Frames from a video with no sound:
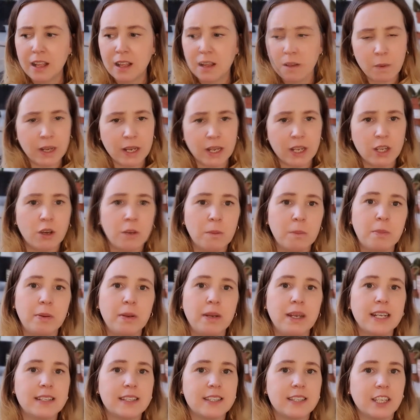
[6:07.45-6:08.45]
When
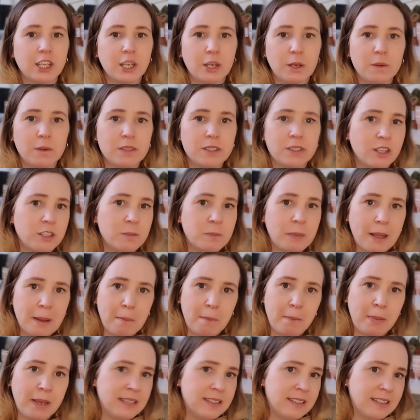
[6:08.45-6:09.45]
companies are using those
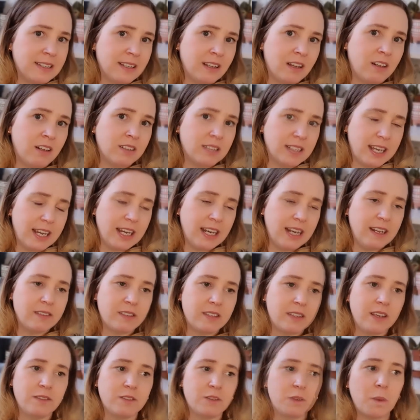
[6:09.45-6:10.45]
plant-based
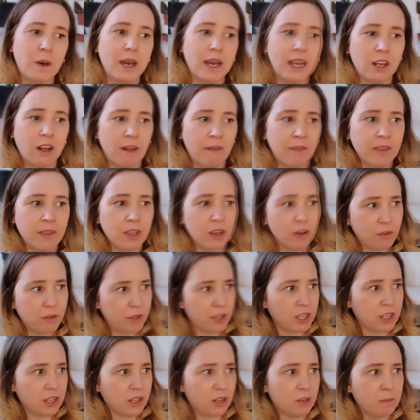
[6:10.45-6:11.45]
alternatives, why can't the
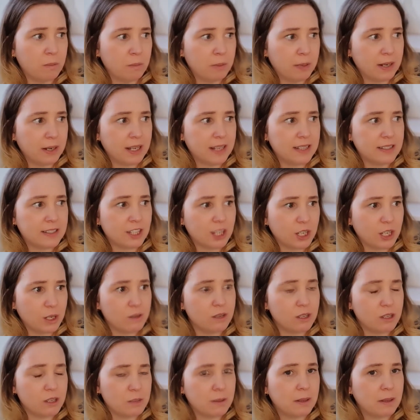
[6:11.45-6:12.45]
other companies use
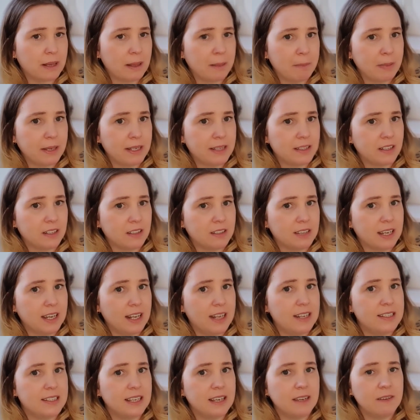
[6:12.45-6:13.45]
those plant-based
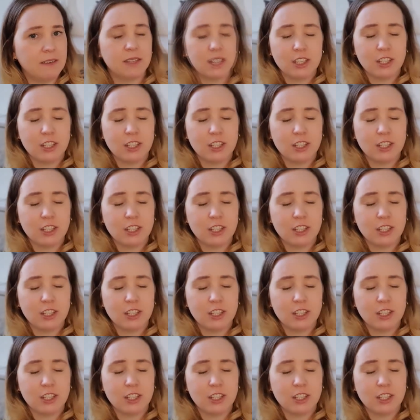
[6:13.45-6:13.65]
alternatives?